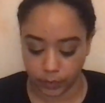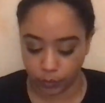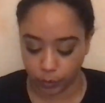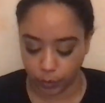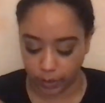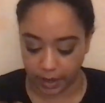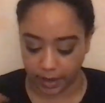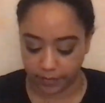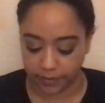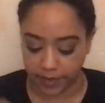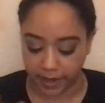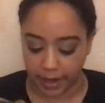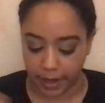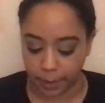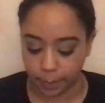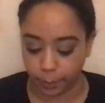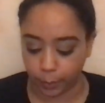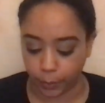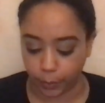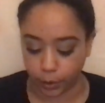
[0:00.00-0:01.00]
We have the
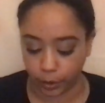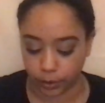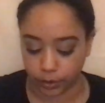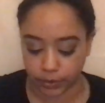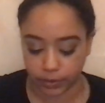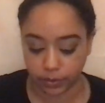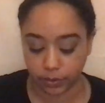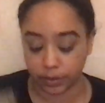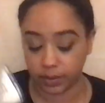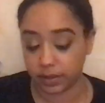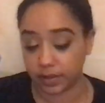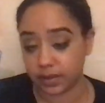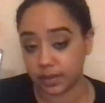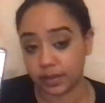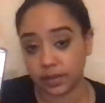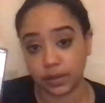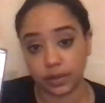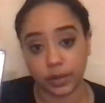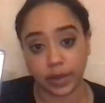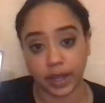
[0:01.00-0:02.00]
Emperor. So this is
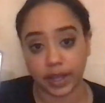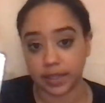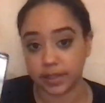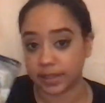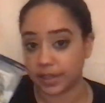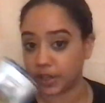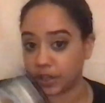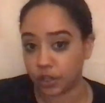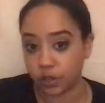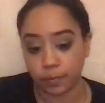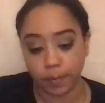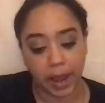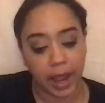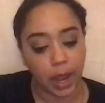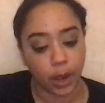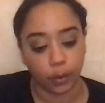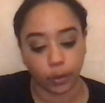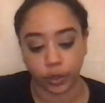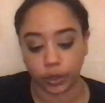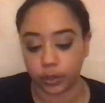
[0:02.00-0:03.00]
you guys in your
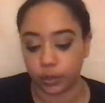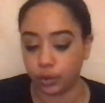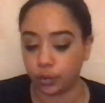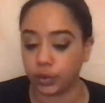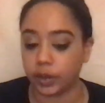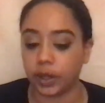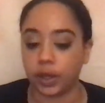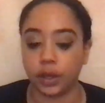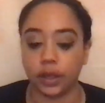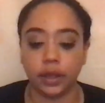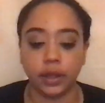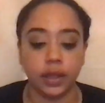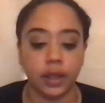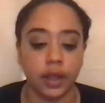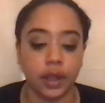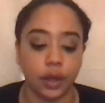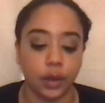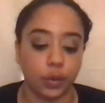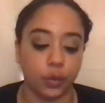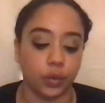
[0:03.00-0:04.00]
power doing
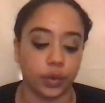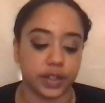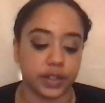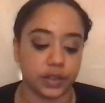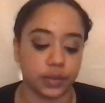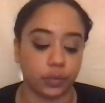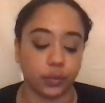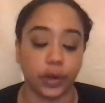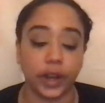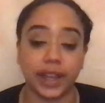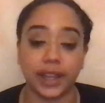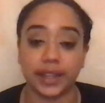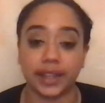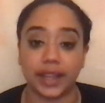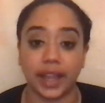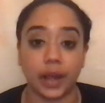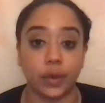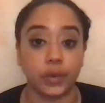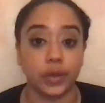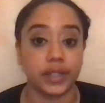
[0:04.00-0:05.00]
what's right,
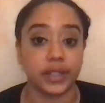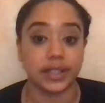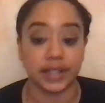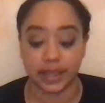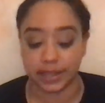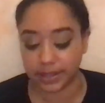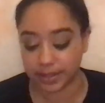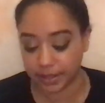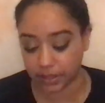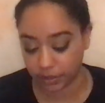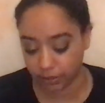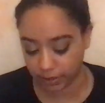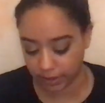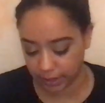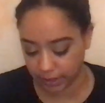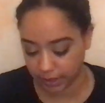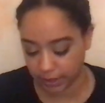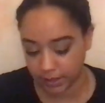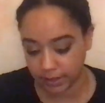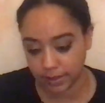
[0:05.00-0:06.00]
not what's necessarily
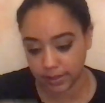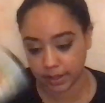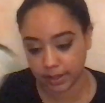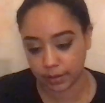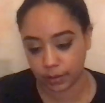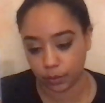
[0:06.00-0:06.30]
easy.